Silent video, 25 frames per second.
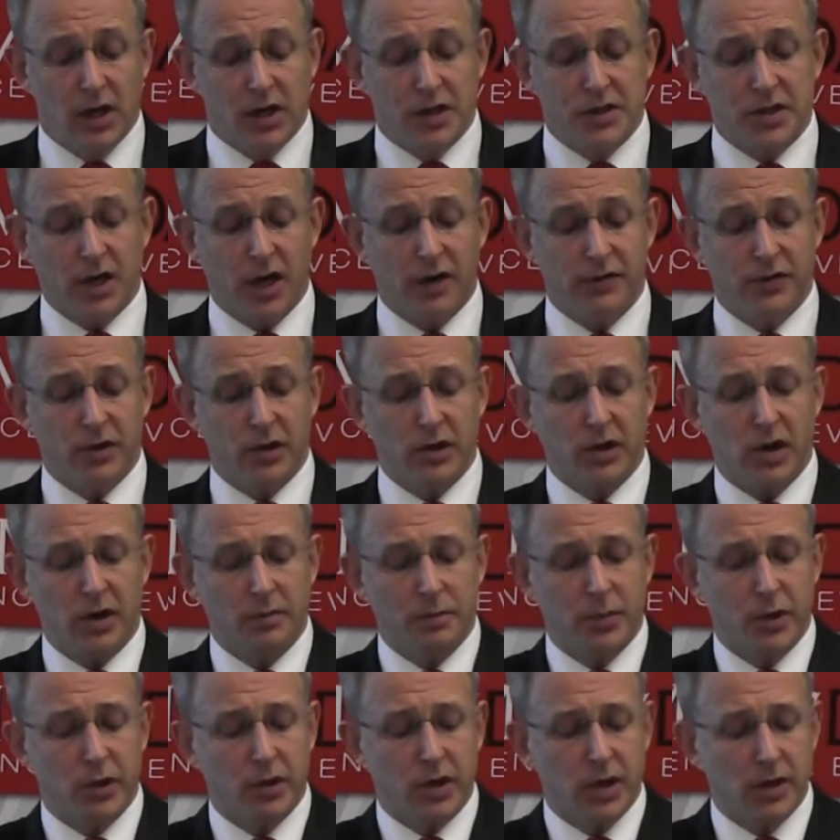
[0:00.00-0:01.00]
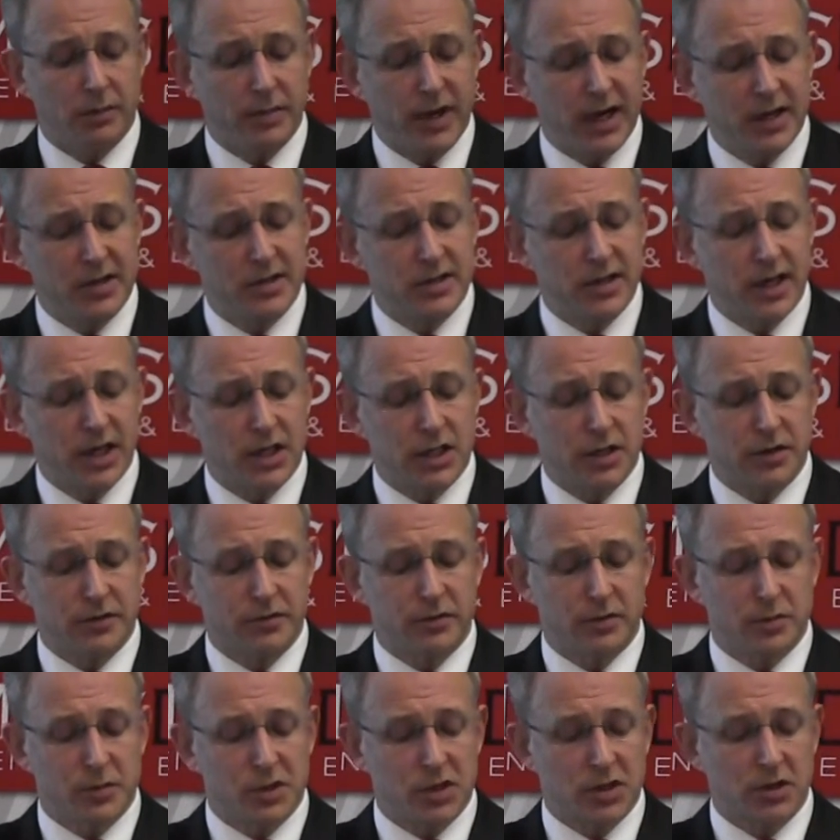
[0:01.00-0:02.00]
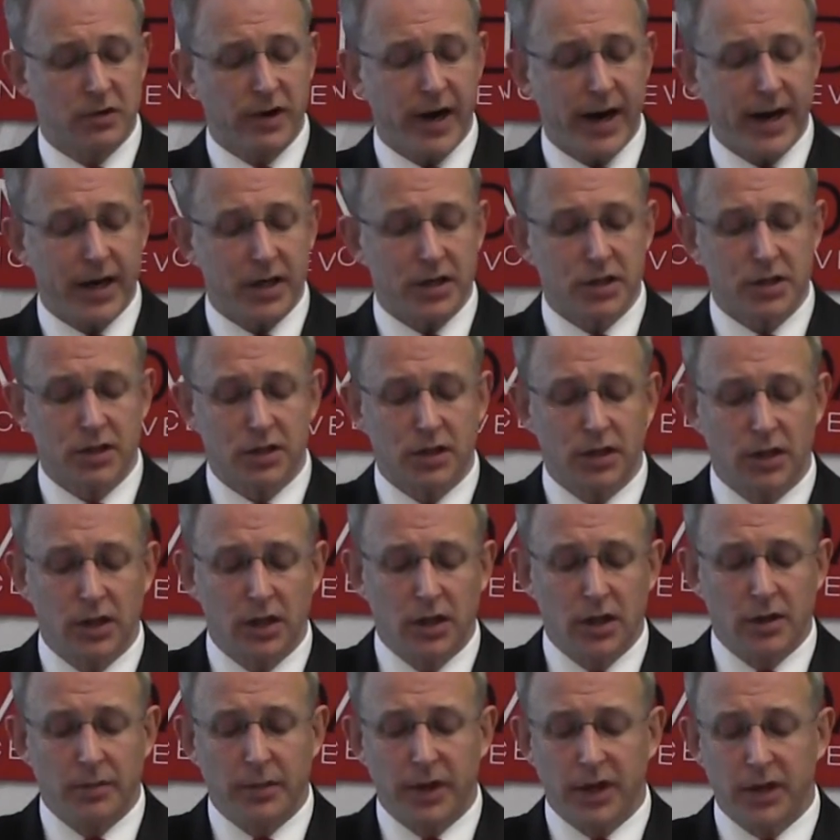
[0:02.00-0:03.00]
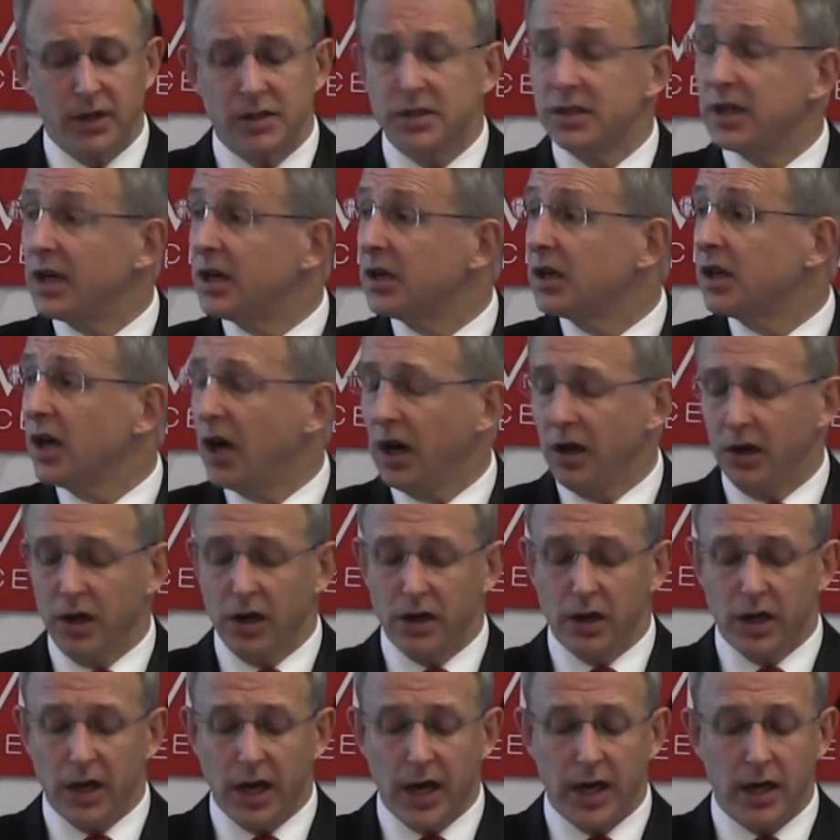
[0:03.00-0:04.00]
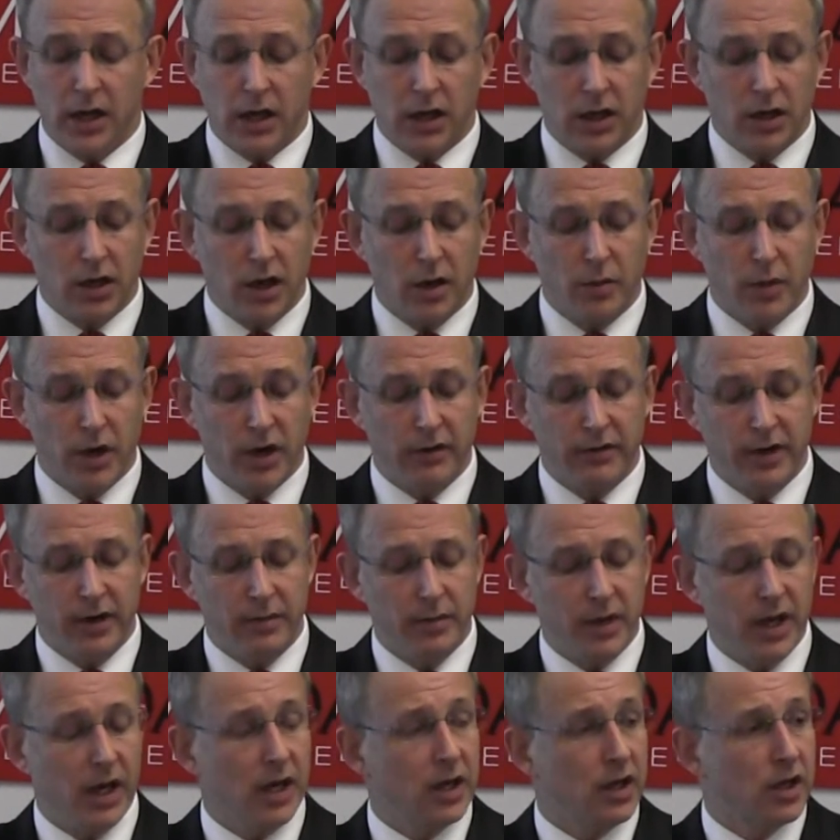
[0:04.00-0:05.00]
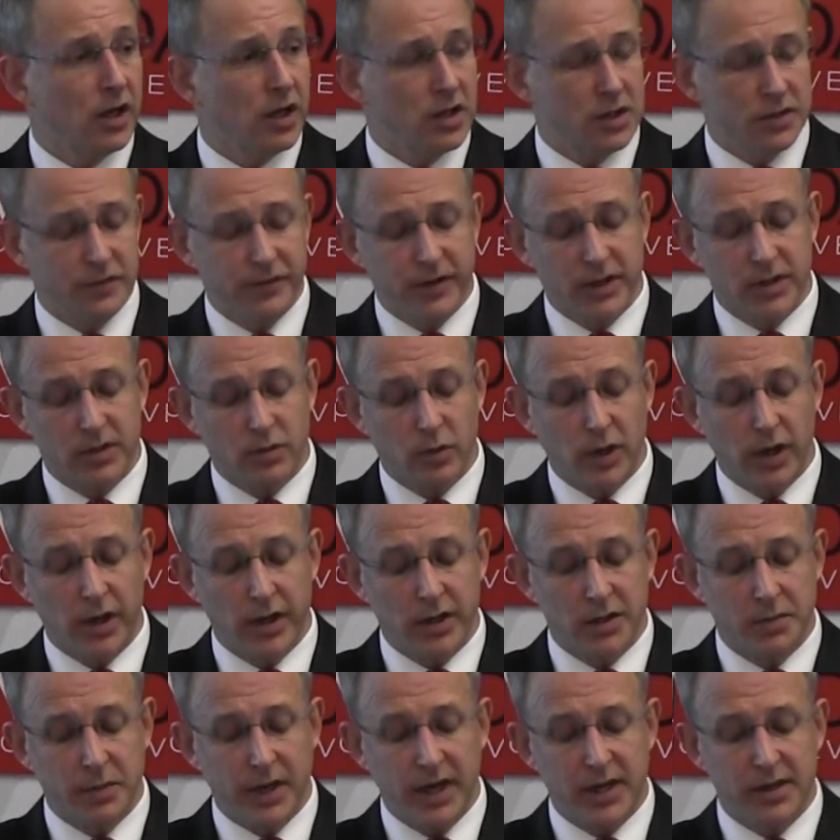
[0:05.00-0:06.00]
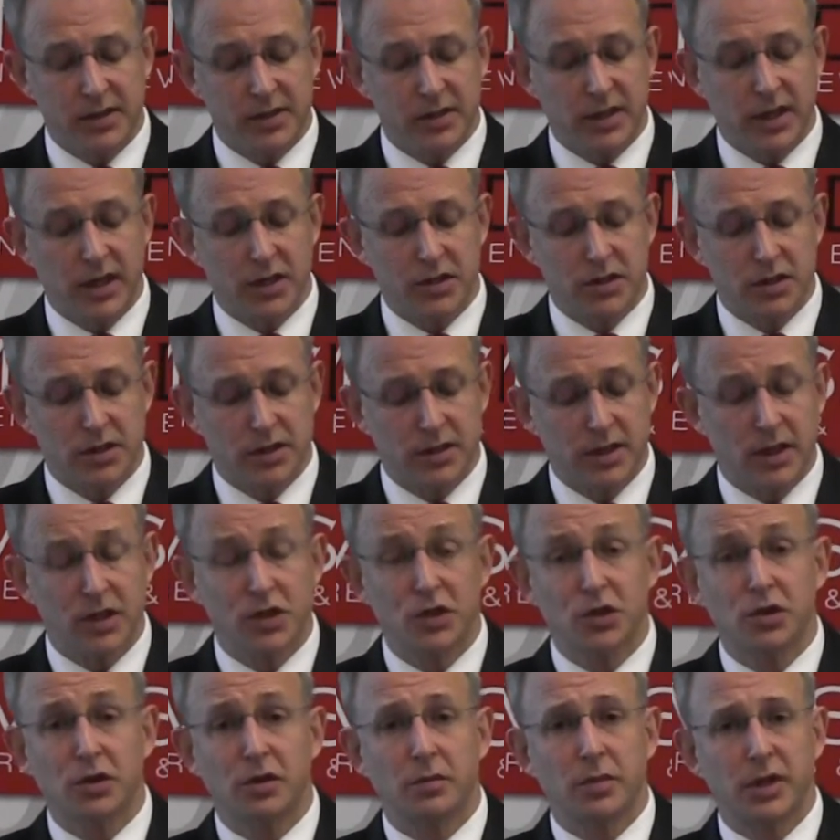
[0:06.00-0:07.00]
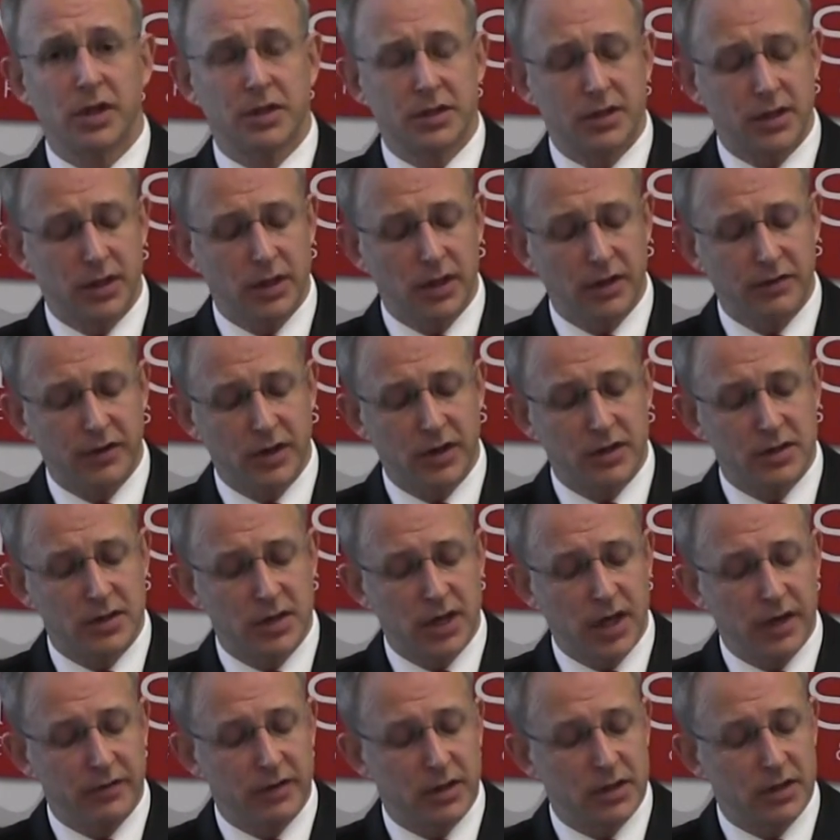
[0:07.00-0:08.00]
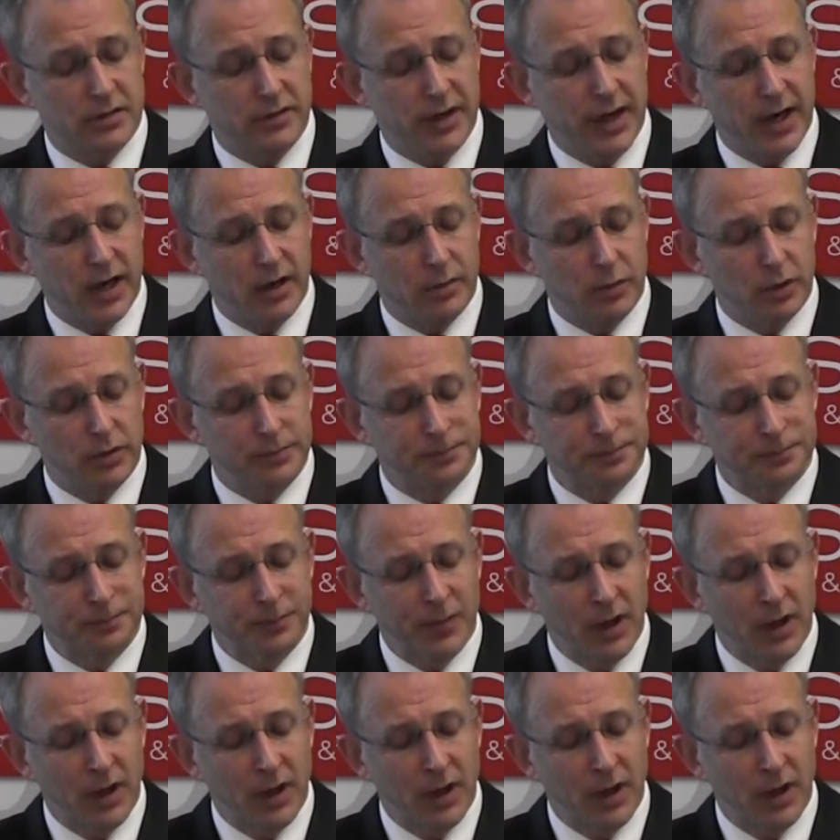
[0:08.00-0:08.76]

So if you're not building a base station from scratch, but instead co-locating on one of NBN Co.'s fixed wireless base stations, there should be significant savings available.